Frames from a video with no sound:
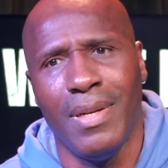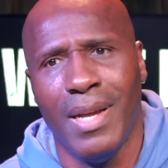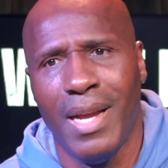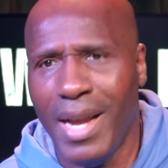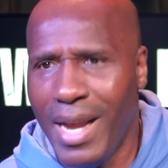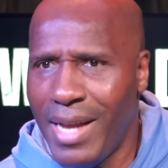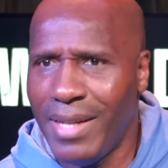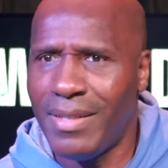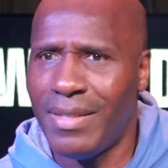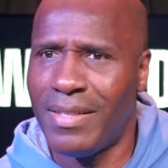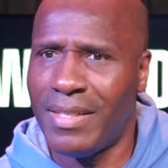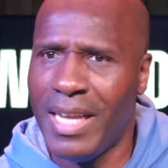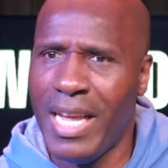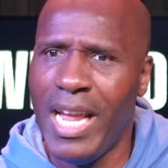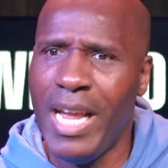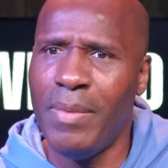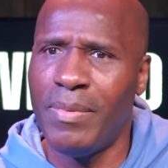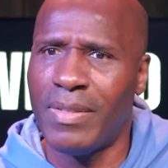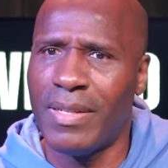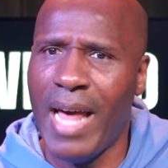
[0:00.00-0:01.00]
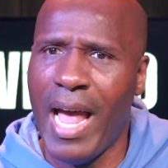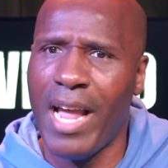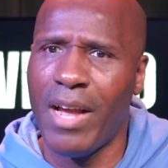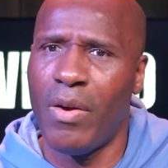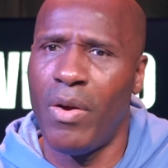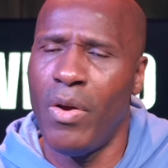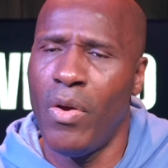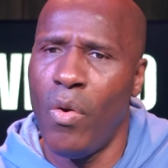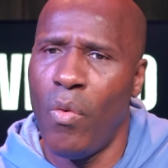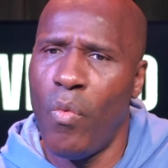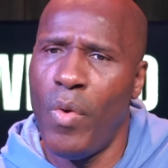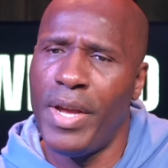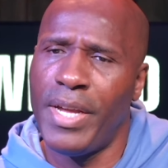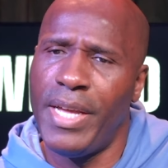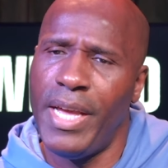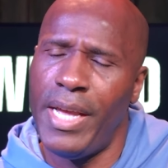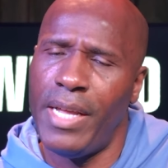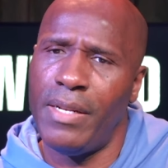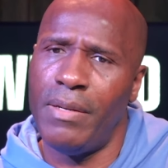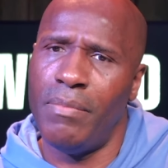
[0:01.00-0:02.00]
It seems like we're
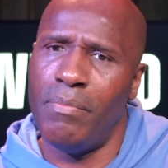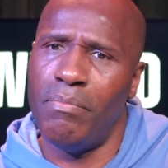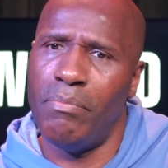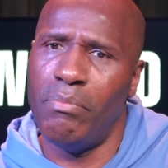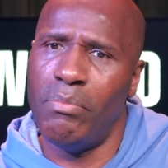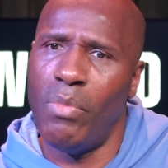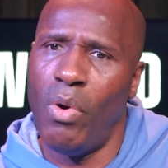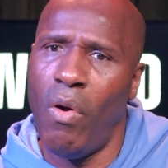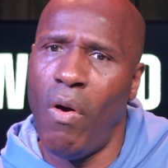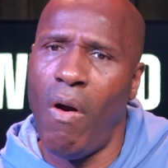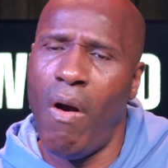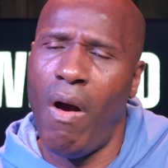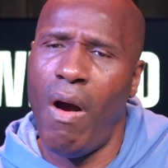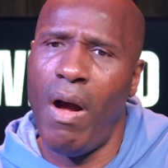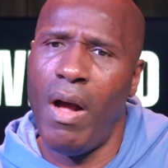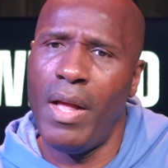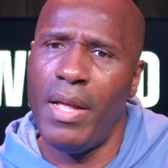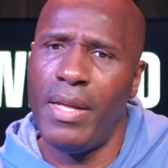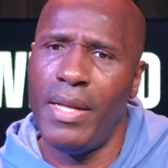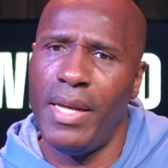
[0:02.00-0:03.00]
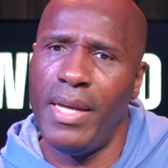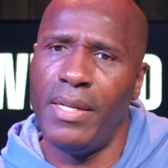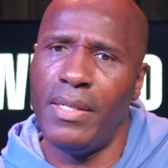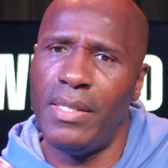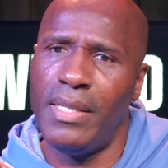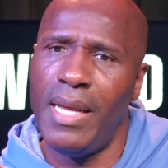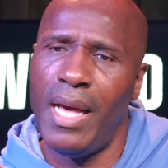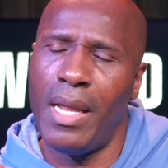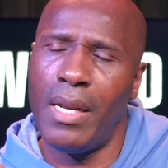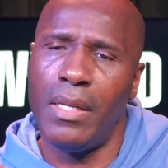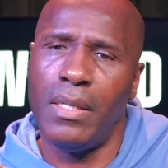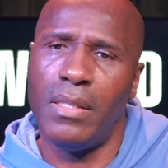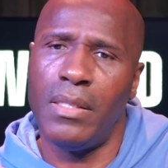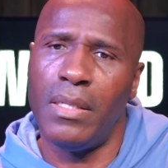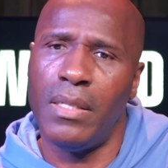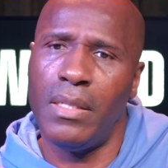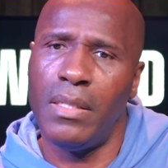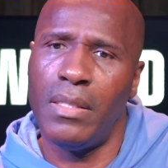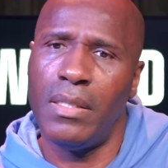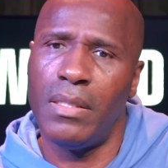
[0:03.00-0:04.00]
getting more
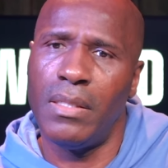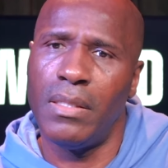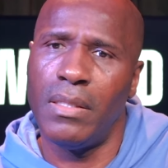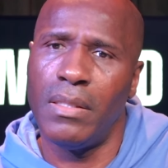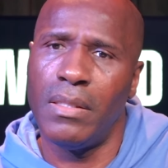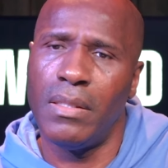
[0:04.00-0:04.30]
intelligence.